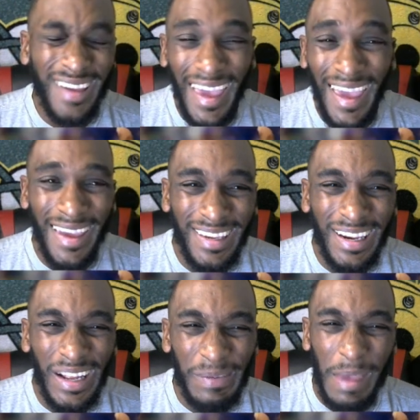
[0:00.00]

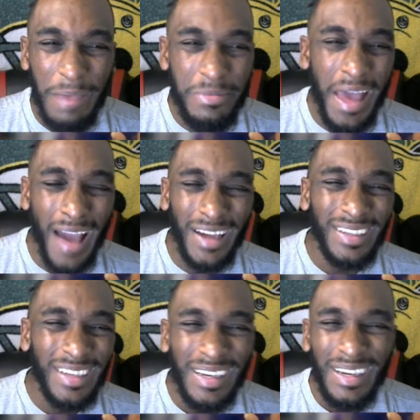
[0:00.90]
maybe I
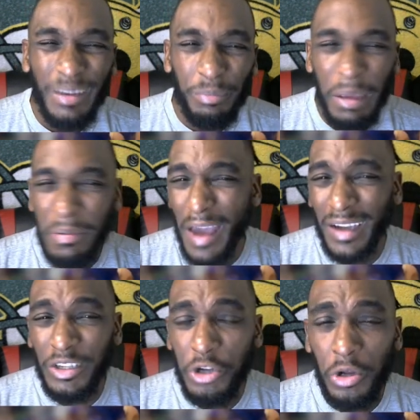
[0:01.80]

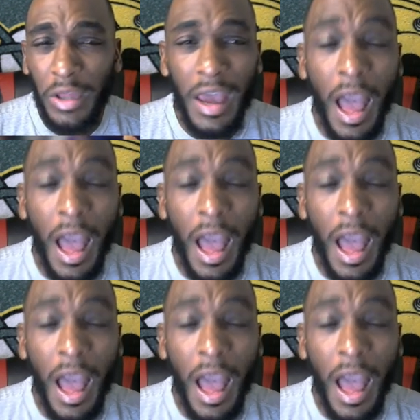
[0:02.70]
control that.